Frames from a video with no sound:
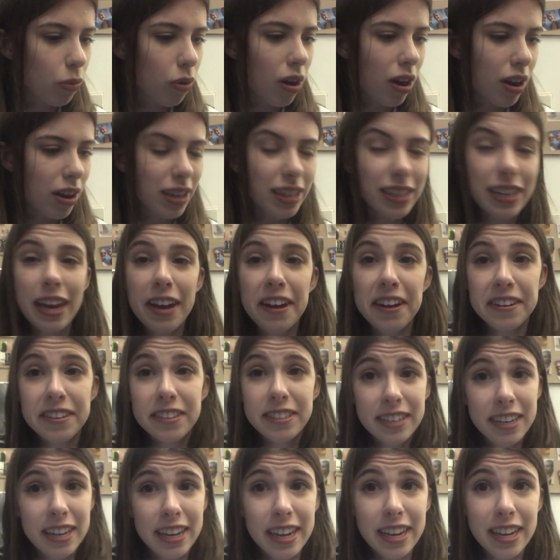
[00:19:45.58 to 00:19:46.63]
work and
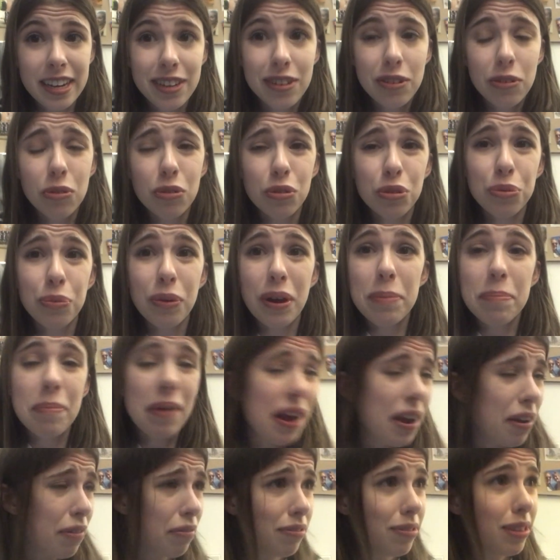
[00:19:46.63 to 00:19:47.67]
handed it in on the way
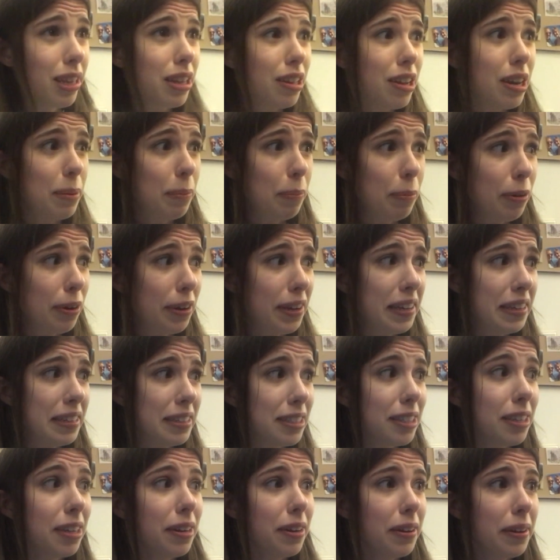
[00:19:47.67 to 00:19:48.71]
back from the library,
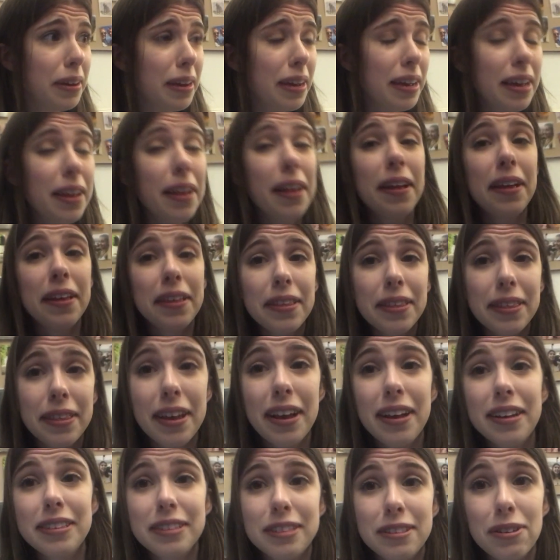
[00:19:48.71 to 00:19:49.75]
so
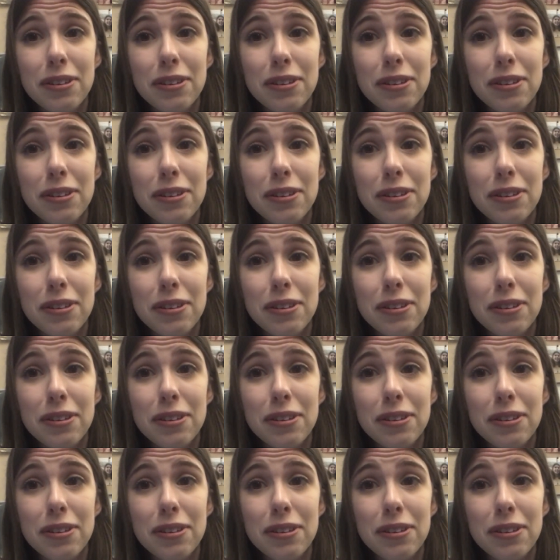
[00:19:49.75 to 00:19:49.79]
that's